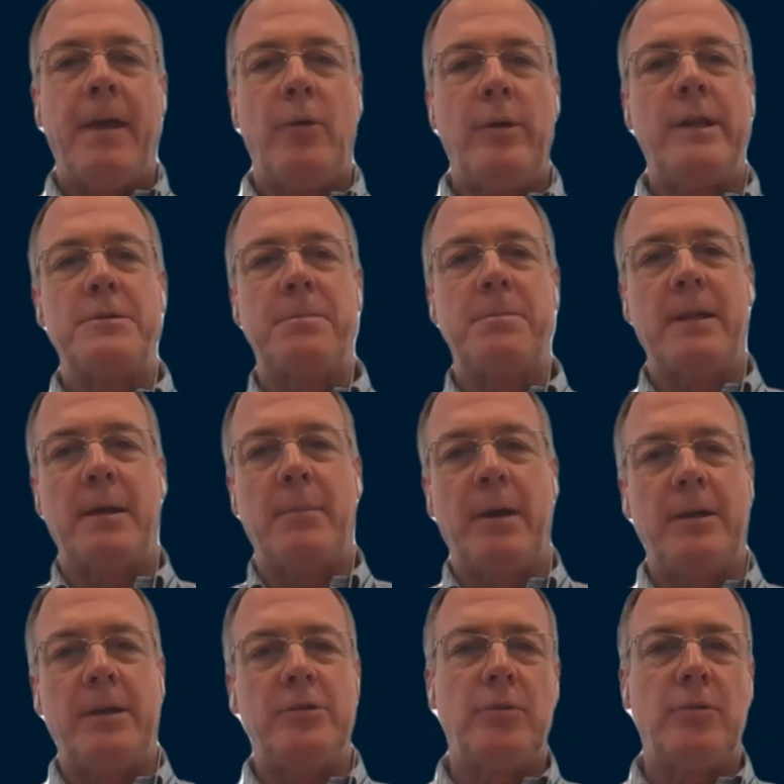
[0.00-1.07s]
making that
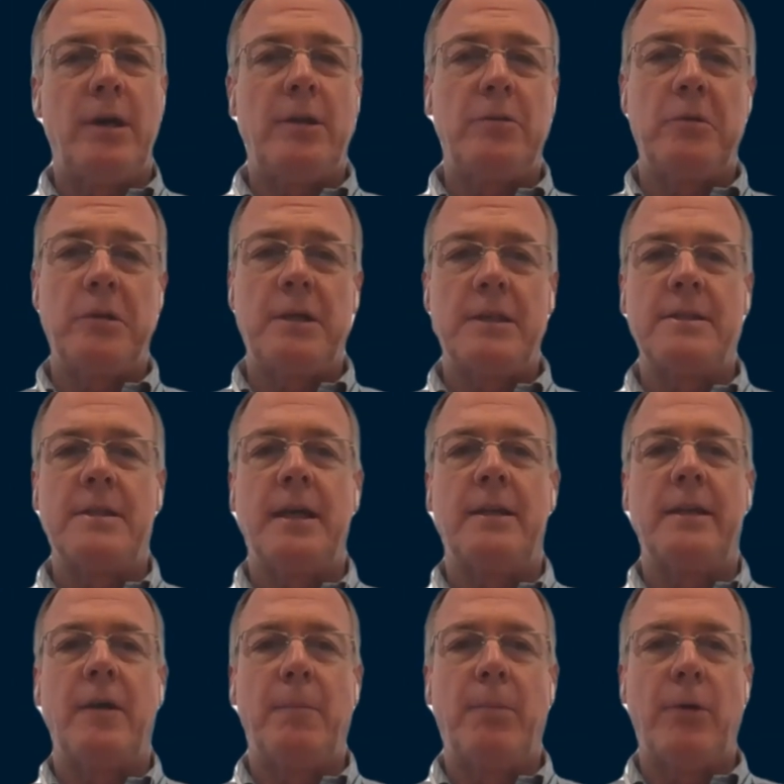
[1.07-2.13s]
bigger, we can
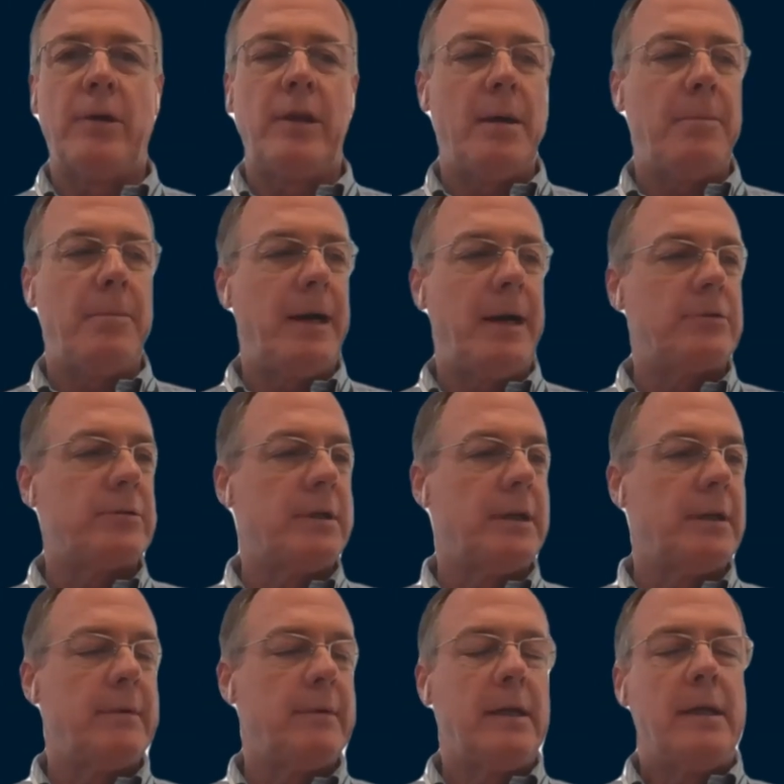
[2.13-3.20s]
expect individual at
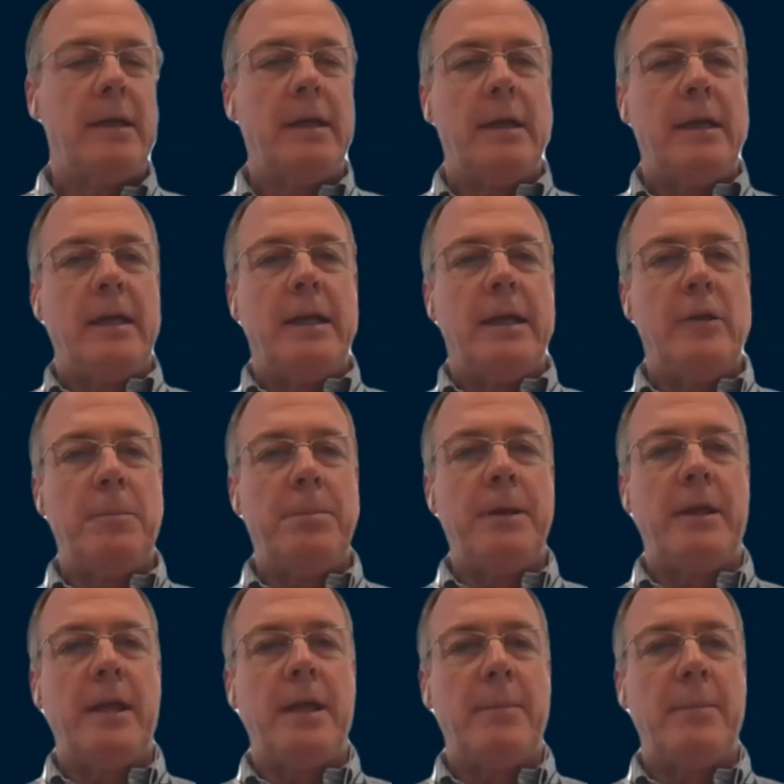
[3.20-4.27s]
historical levels a
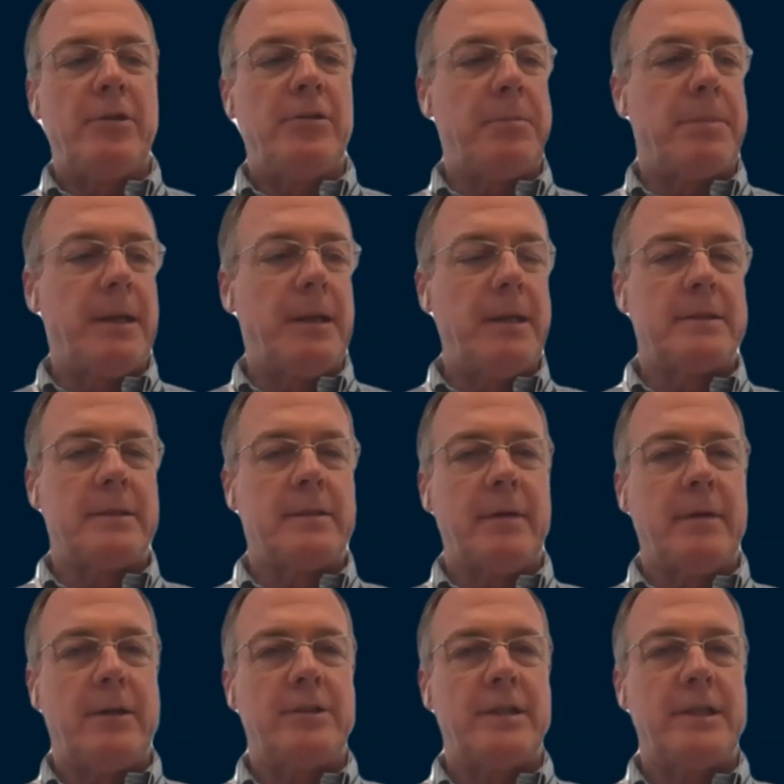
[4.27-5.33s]
year or even a little
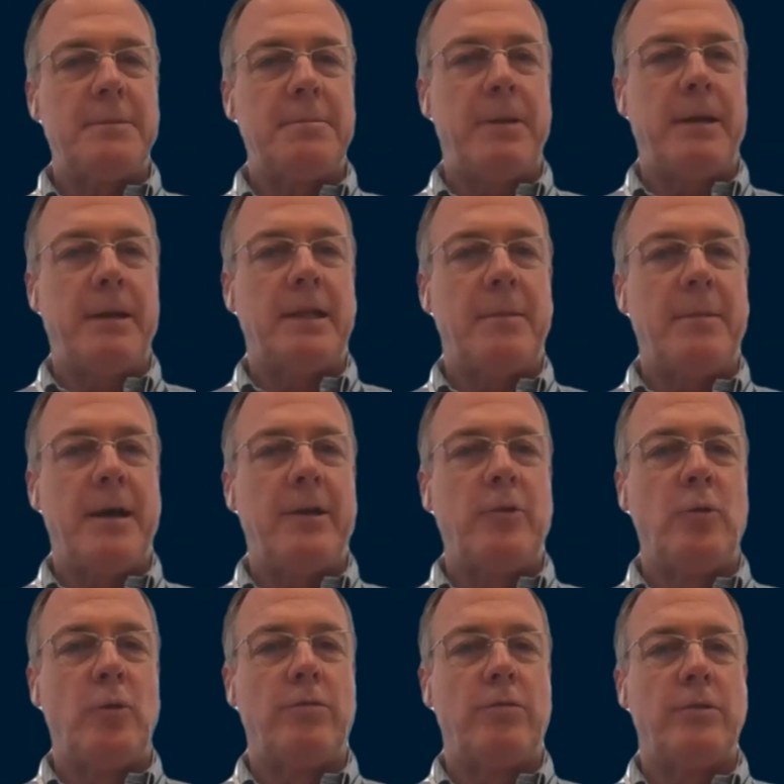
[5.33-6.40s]
lower. And in
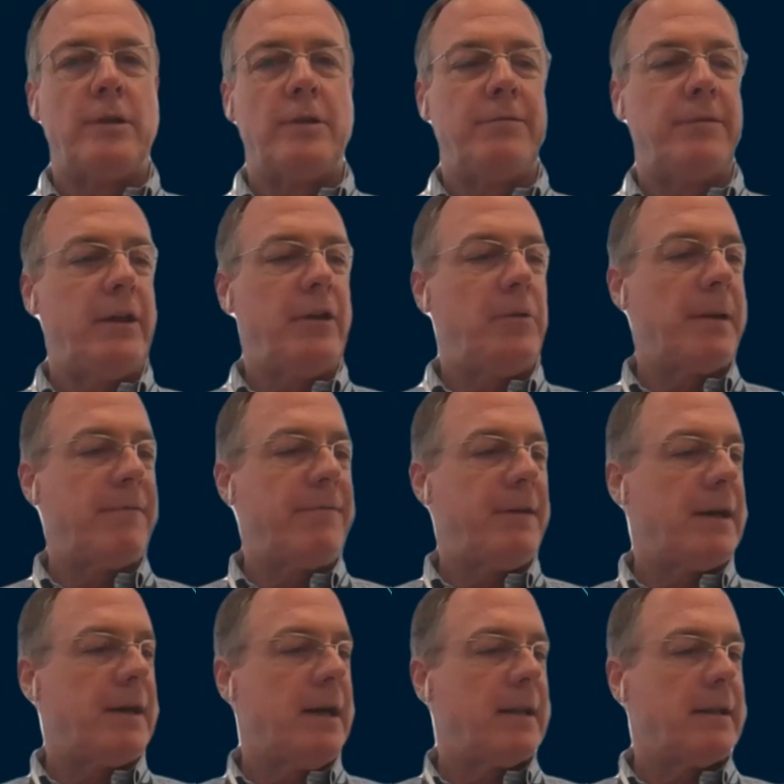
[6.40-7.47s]
SMEs,
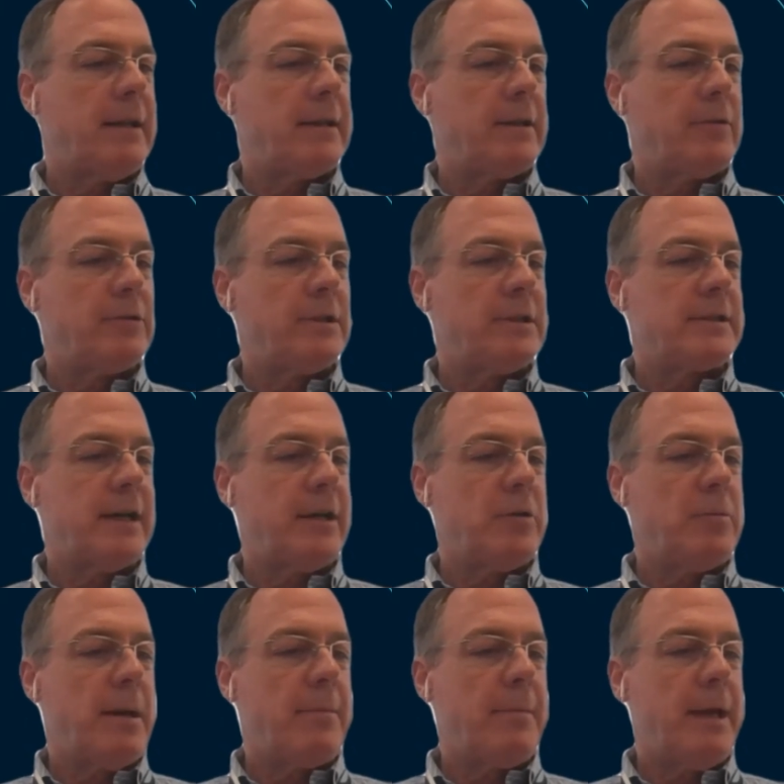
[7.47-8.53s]
the new
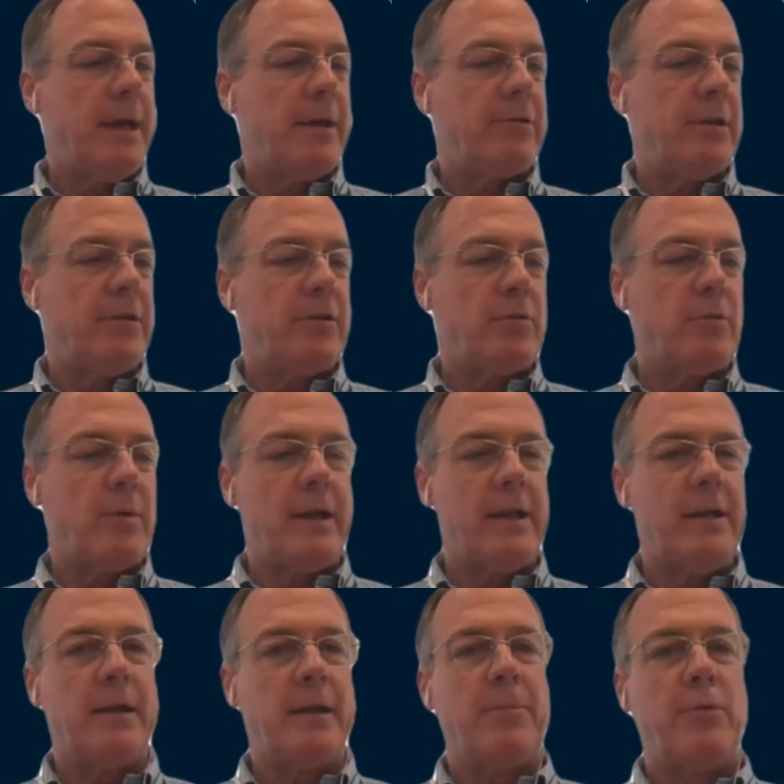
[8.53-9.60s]
level is here to
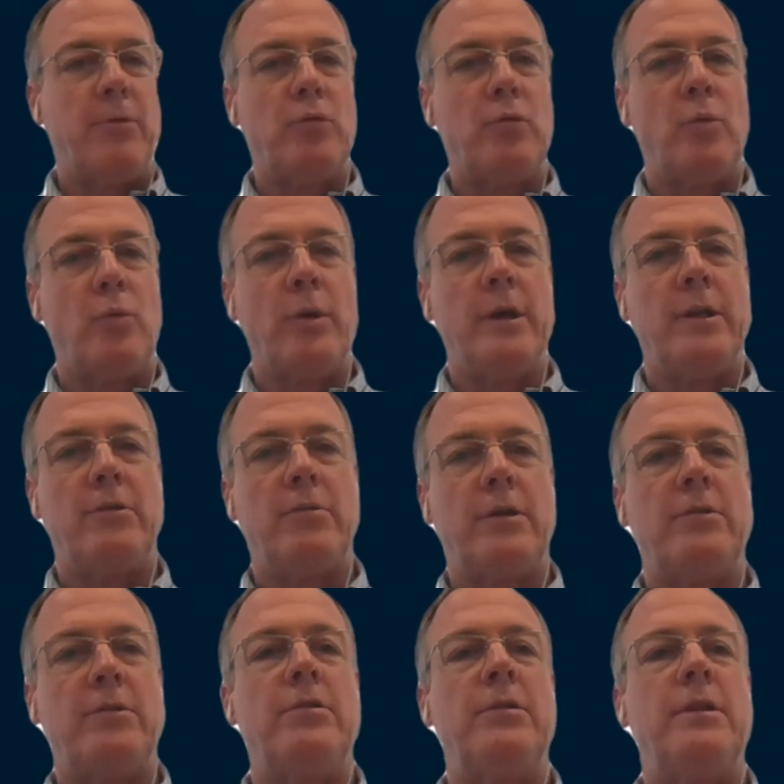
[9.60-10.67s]
stay. We're leaving an
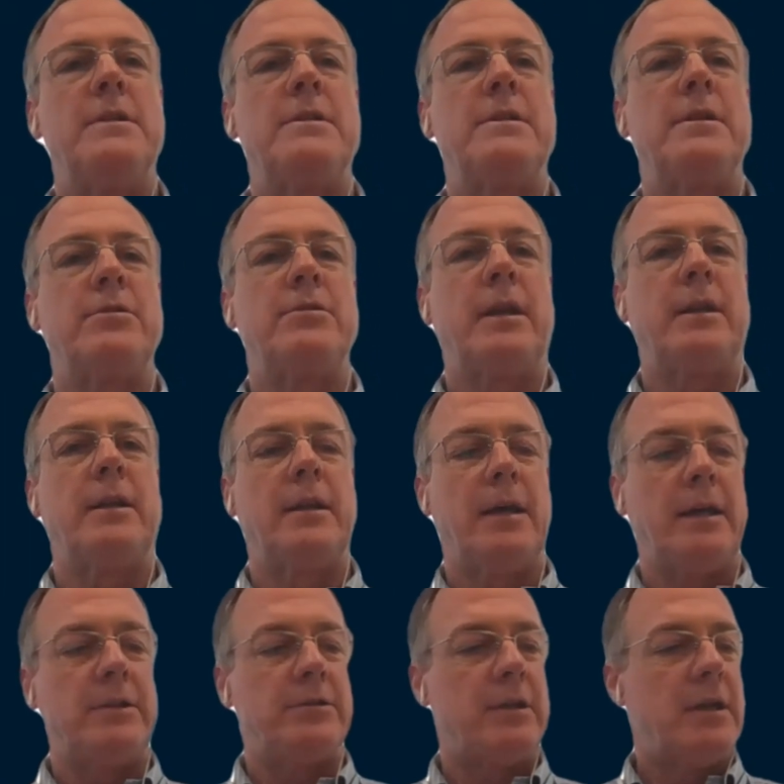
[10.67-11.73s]
average of
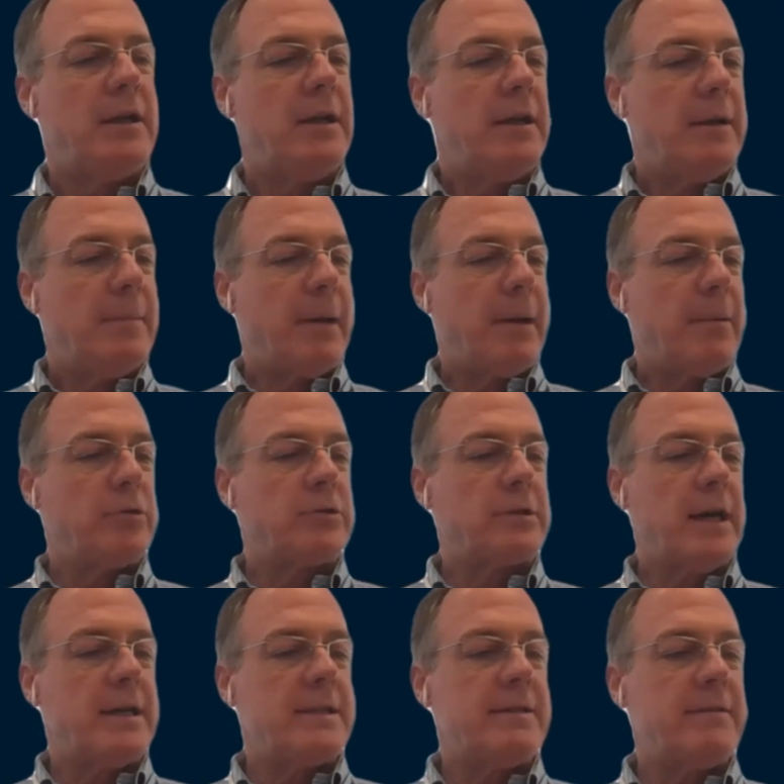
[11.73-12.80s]
40.8
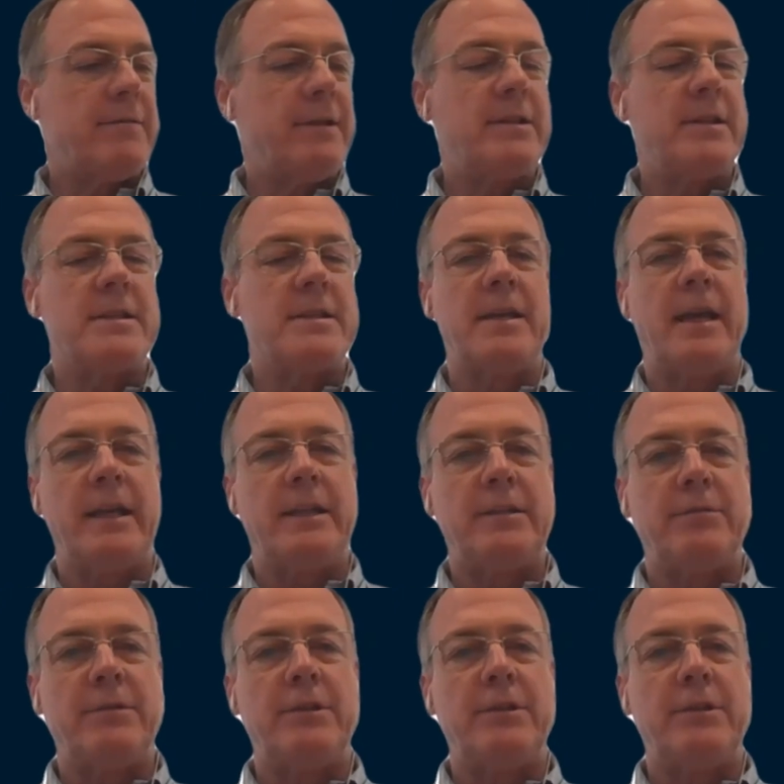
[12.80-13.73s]
in DLR